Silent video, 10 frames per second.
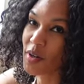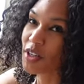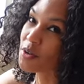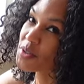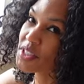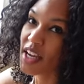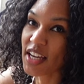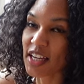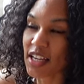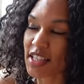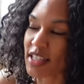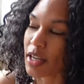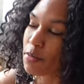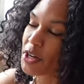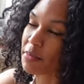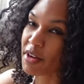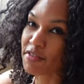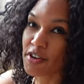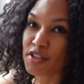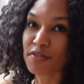We go skating, celebrating my
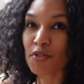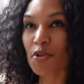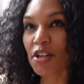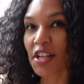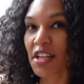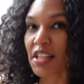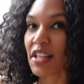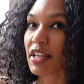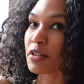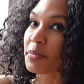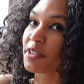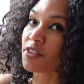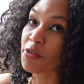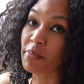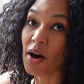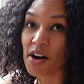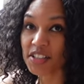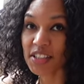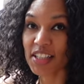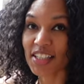friend's 40th, a little bit of
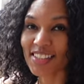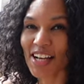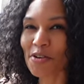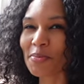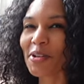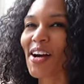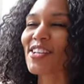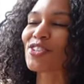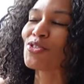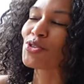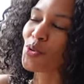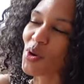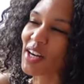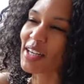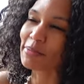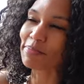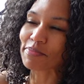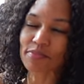unboxings. I hope you guys enjoy.